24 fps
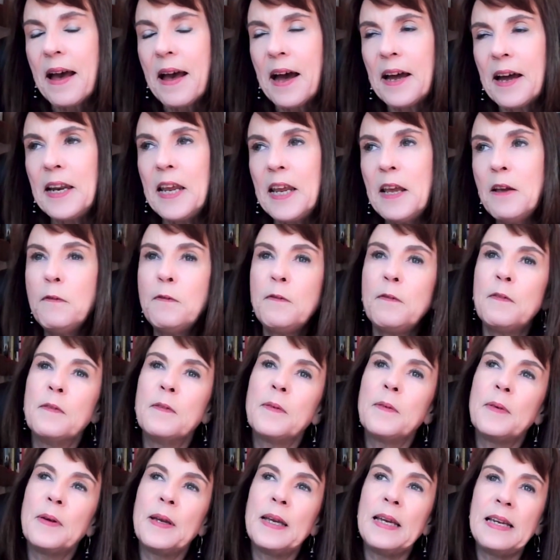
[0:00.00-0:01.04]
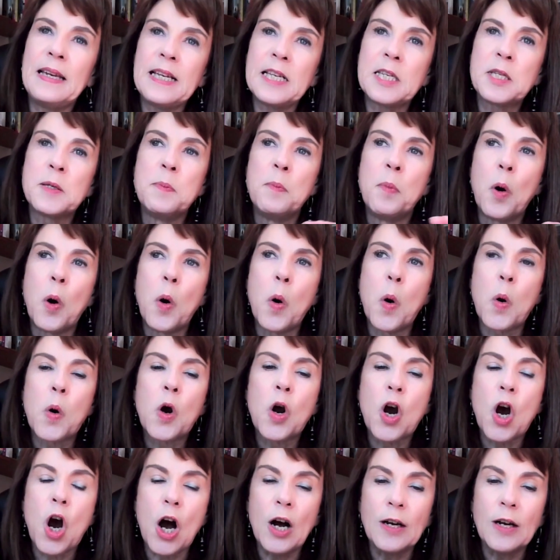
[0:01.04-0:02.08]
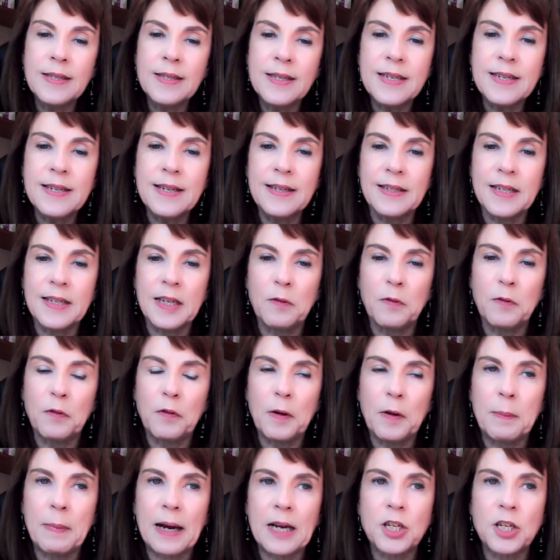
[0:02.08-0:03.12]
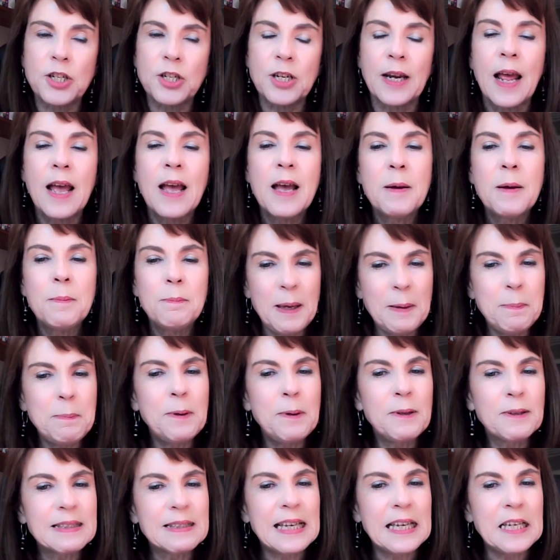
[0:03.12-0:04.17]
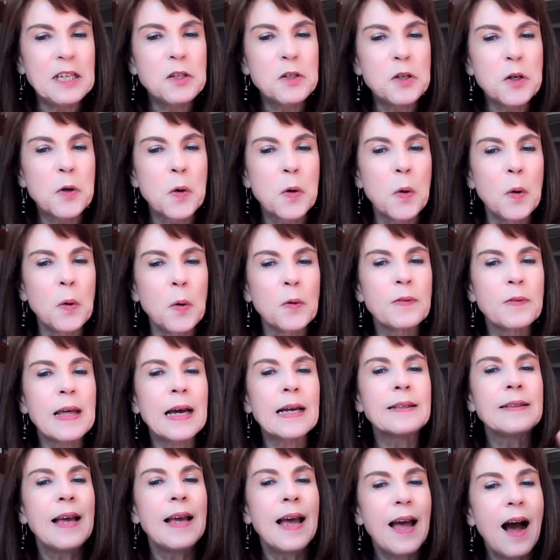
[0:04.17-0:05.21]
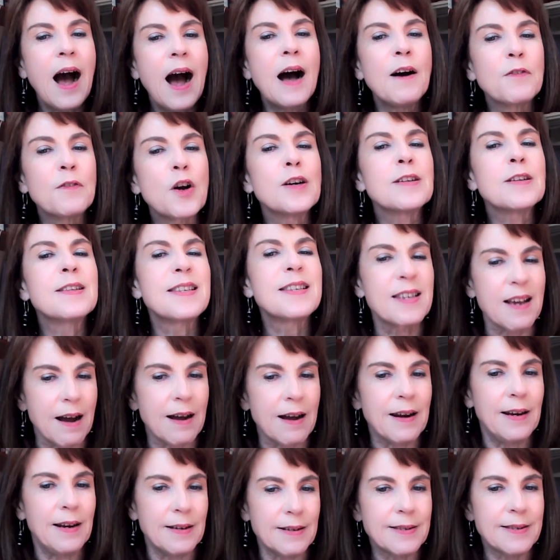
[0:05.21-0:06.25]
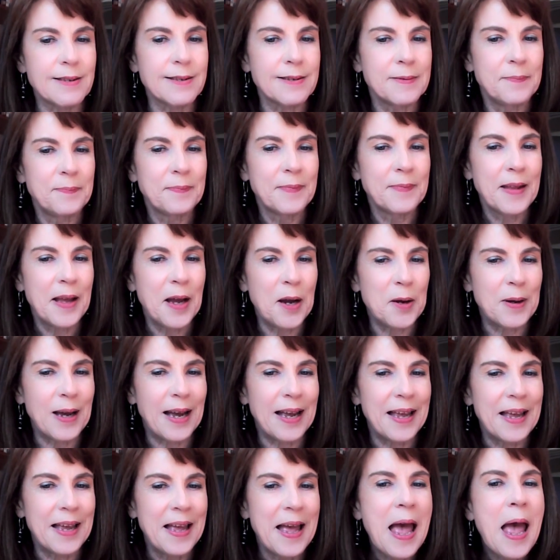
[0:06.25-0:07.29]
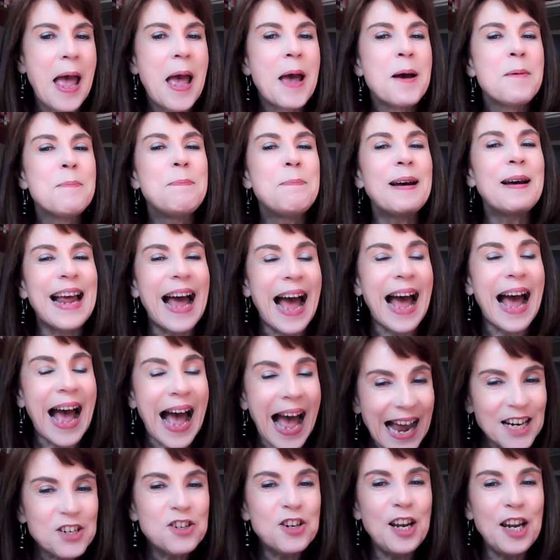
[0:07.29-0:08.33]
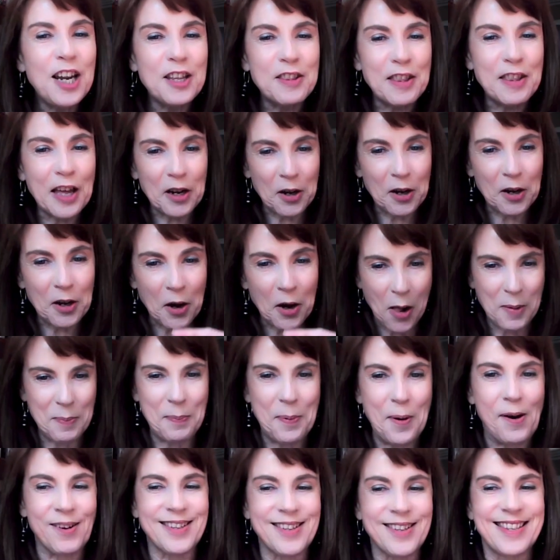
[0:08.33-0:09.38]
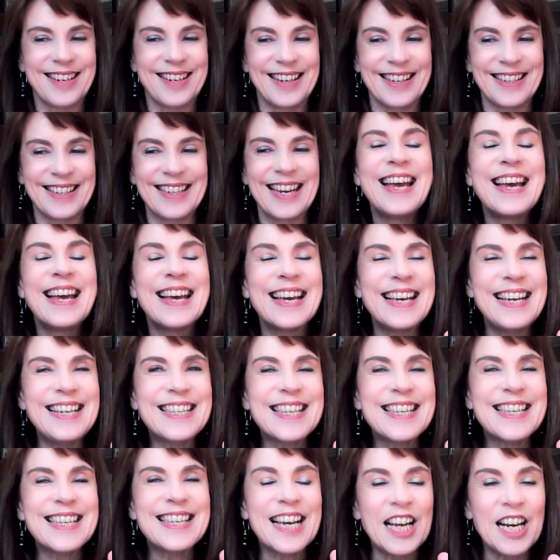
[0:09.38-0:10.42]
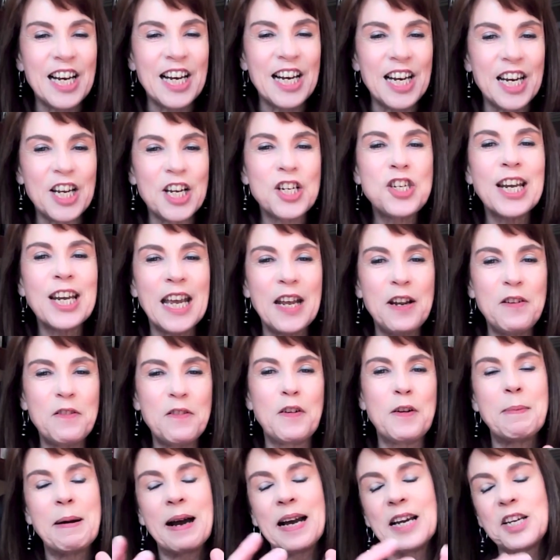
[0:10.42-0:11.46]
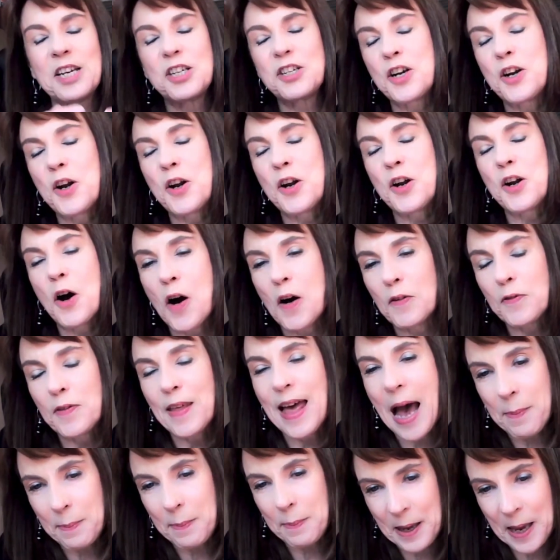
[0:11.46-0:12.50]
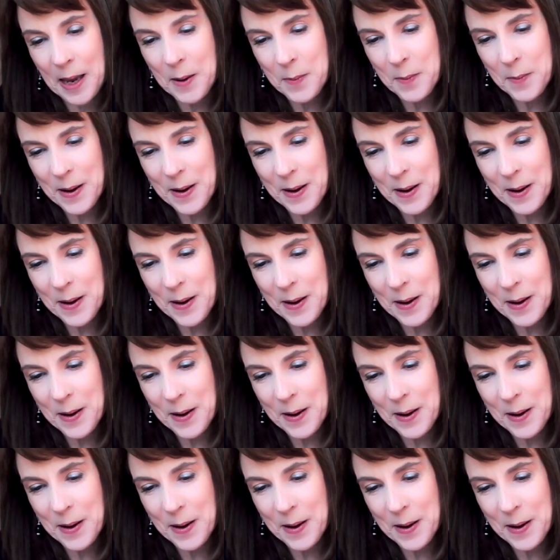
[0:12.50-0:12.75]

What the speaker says: And if it is more constant inflammation, people tend to call that I've got sinus. Okay, but actually that whole basket is allergic inflammation of the upper